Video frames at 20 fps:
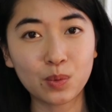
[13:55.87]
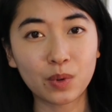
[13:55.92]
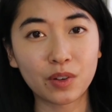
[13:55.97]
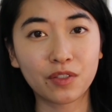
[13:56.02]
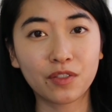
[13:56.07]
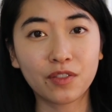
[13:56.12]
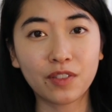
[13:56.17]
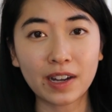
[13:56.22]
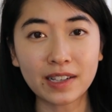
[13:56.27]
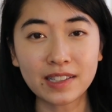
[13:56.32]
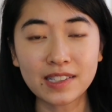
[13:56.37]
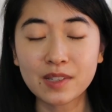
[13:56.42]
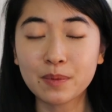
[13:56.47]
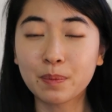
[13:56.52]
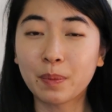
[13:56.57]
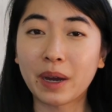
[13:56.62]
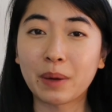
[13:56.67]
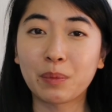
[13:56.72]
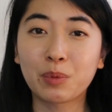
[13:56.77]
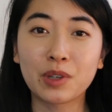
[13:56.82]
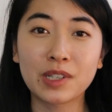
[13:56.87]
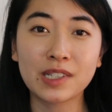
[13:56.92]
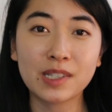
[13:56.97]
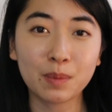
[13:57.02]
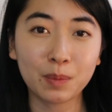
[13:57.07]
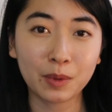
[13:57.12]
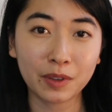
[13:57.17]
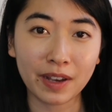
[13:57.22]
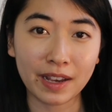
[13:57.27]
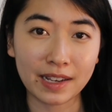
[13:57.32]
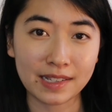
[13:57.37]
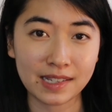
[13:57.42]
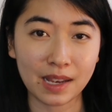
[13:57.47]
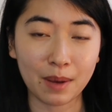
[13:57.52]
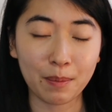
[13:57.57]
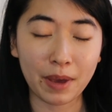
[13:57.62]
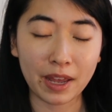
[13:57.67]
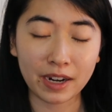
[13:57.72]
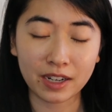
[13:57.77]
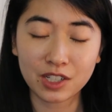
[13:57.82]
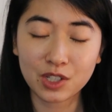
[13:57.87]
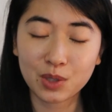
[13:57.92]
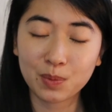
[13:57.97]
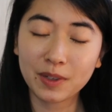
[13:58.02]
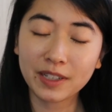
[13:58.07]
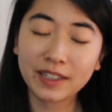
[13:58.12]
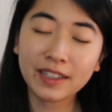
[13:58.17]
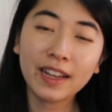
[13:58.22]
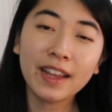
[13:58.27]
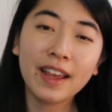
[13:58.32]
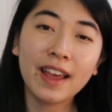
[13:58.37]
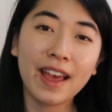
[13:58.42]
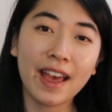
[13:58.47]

with funds by Principal Asset Management.